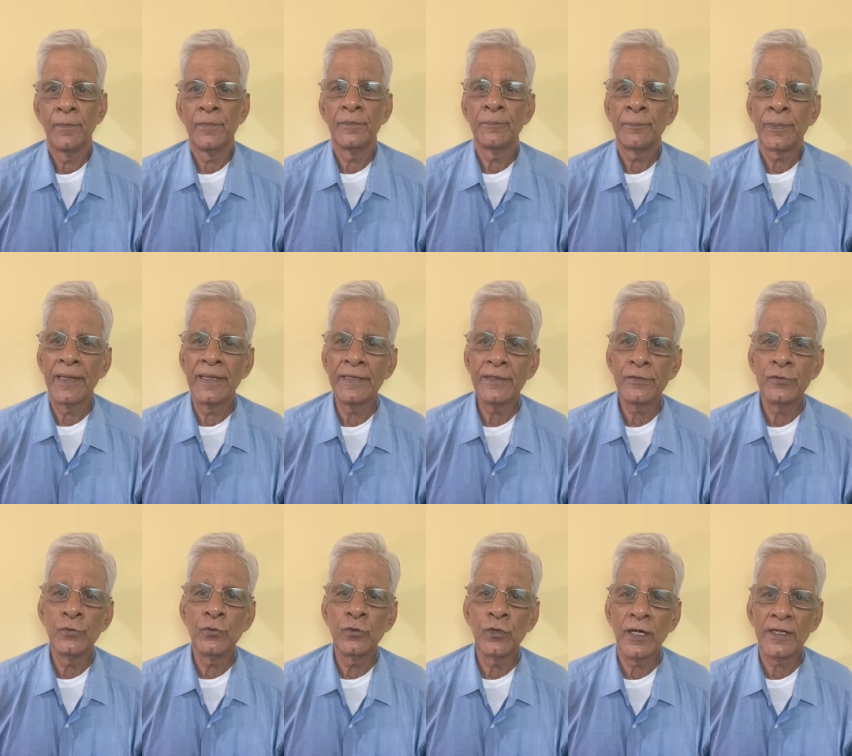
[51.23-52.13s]
Please
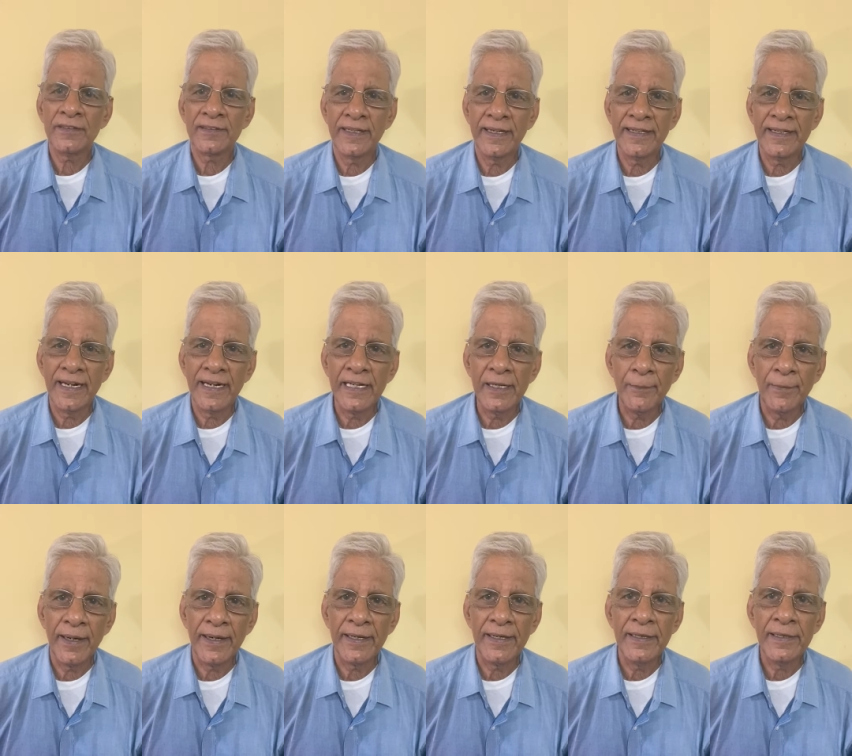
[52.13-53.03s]
do not send any
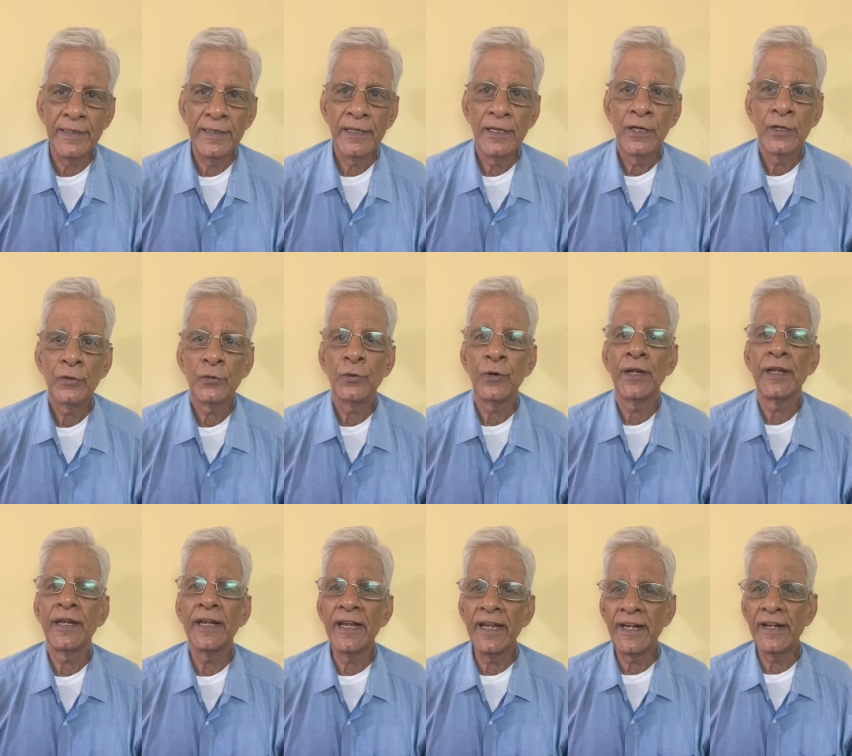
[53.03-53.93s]
money to
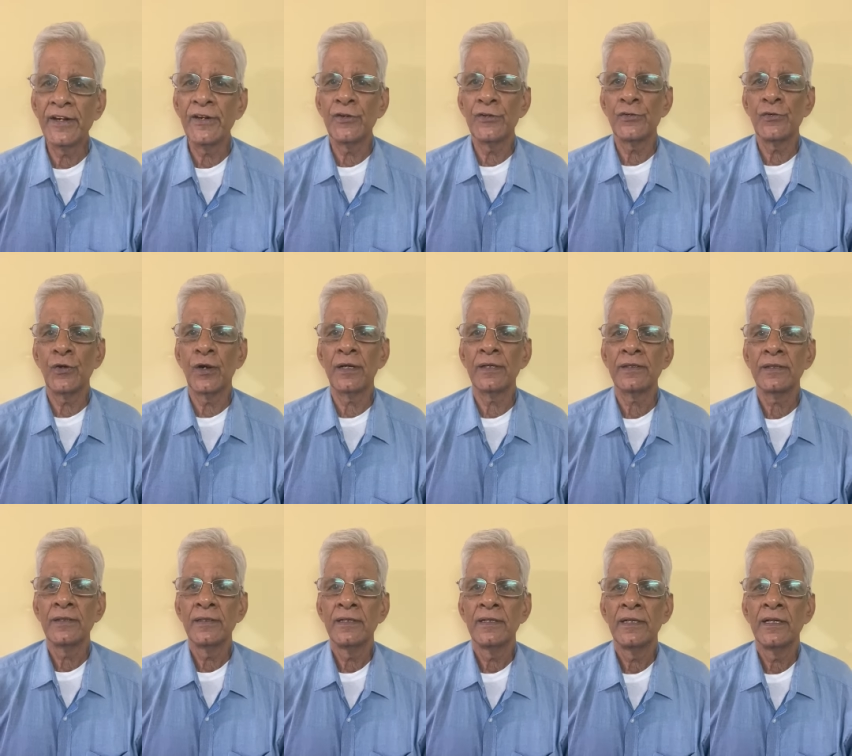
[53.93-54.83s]
any individuals
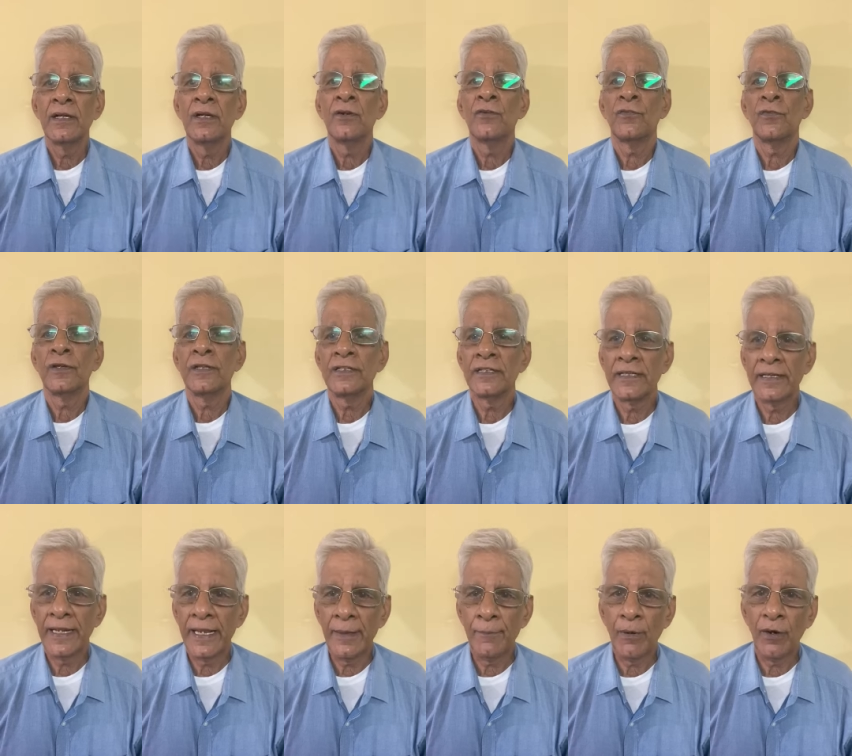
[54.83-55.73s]
in the
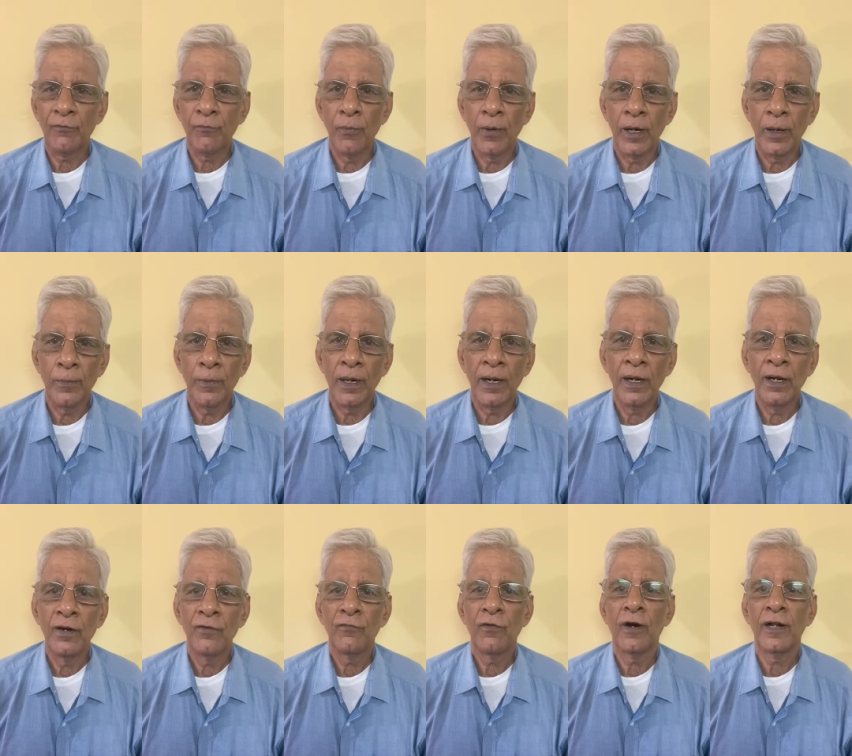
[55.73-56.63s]
name of Baba
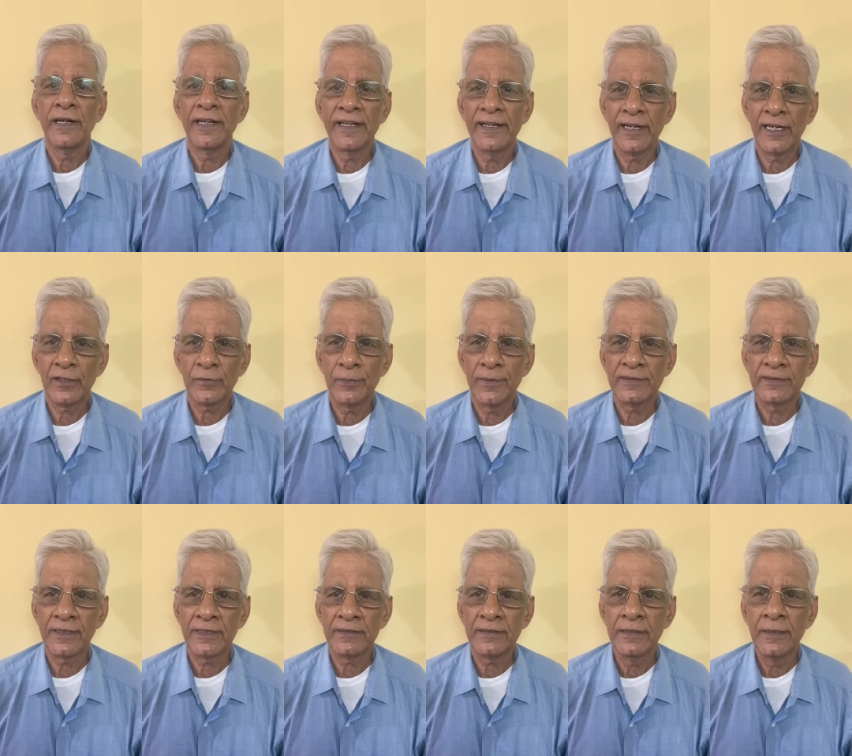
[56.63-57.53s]
for legal
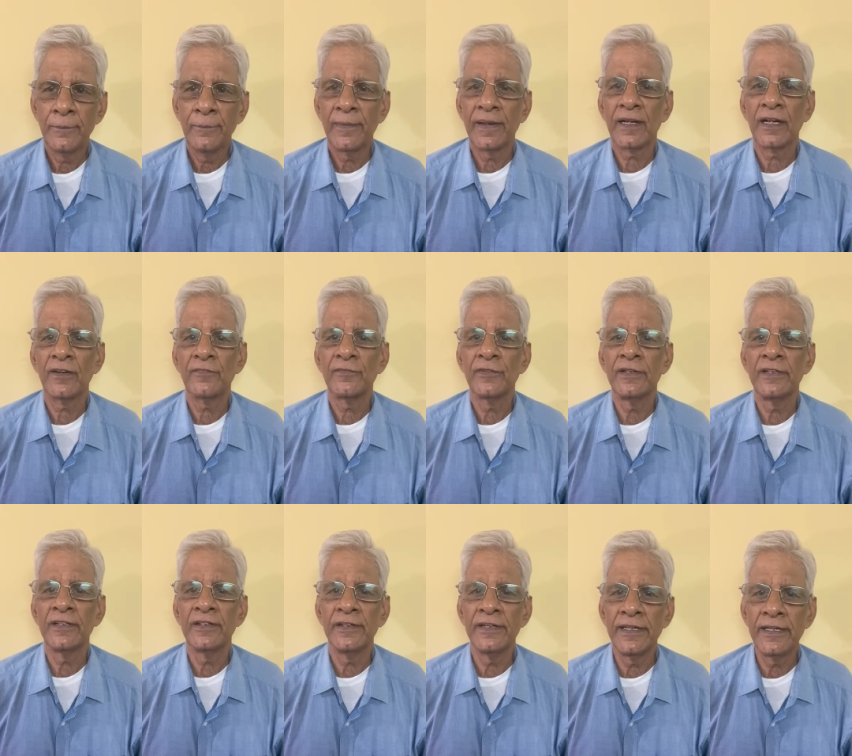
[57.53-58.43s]
expenses because
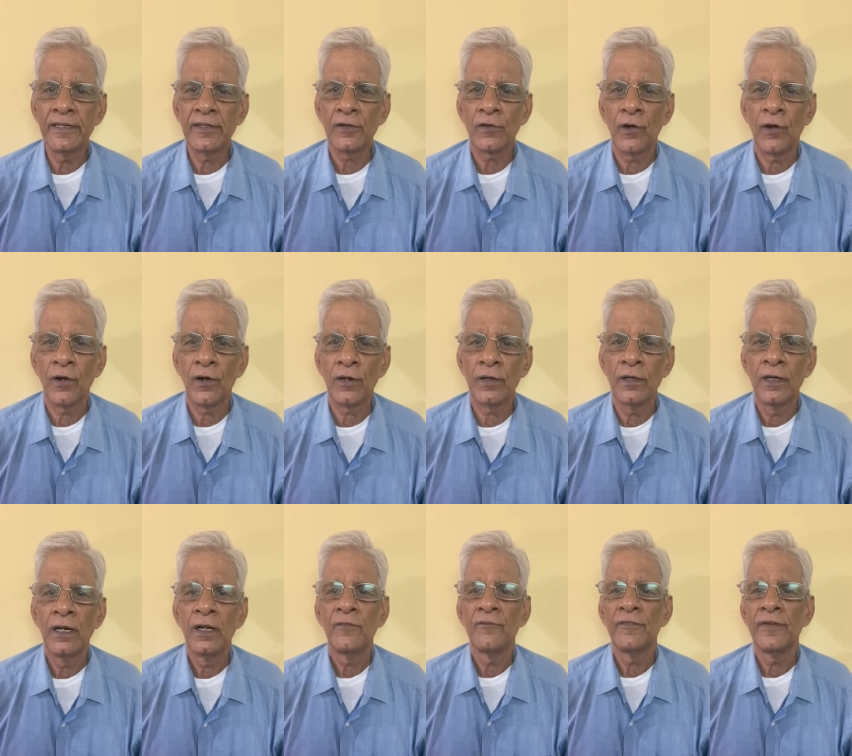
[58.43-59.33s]
we did call
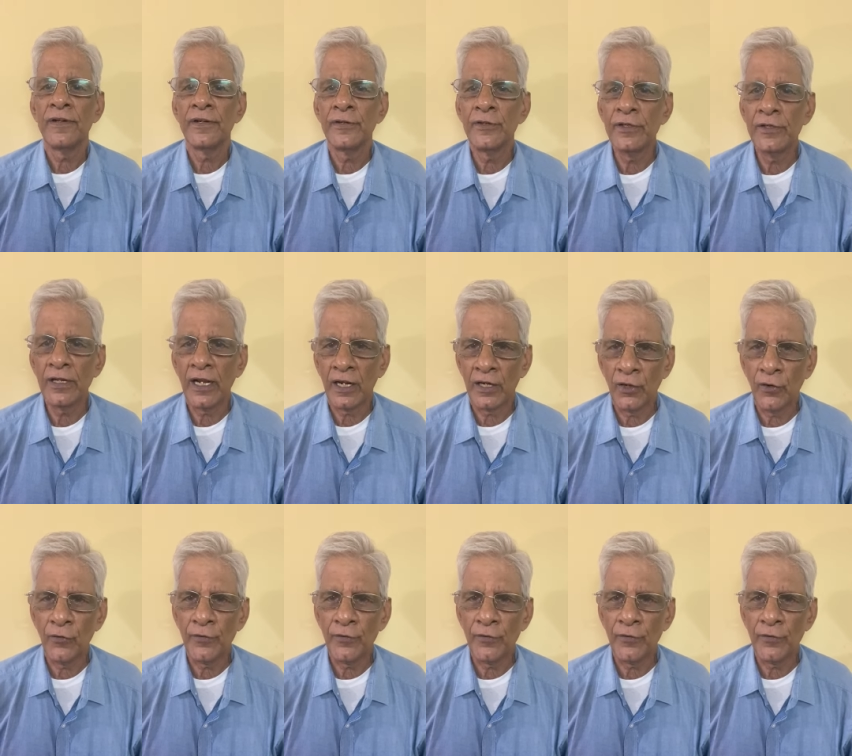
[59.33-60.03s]
we didn't allow